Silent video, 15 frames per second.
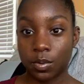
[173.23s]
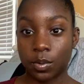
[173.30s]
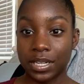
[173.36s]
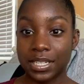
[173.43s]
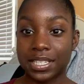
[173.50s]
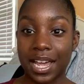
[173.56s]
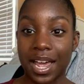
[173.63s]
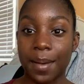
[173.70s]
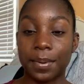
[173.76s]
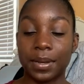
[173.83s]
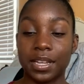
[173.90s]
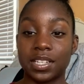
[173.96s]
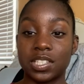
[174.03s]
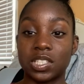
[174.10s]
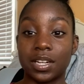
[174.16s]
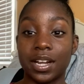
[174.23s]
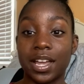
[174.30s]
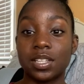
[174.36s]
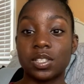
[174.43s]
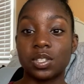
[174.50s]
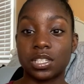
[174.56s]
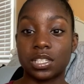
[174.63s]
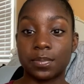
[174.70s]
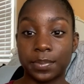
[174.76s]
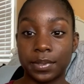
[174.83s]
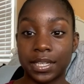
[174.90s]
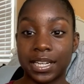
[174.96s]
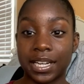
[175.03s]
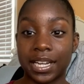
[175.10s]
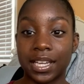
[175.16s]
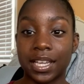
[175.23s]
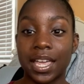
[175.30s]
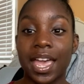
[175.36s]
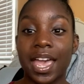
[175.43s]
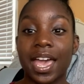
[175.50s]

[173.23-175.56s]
what is happening is your ends are splitting,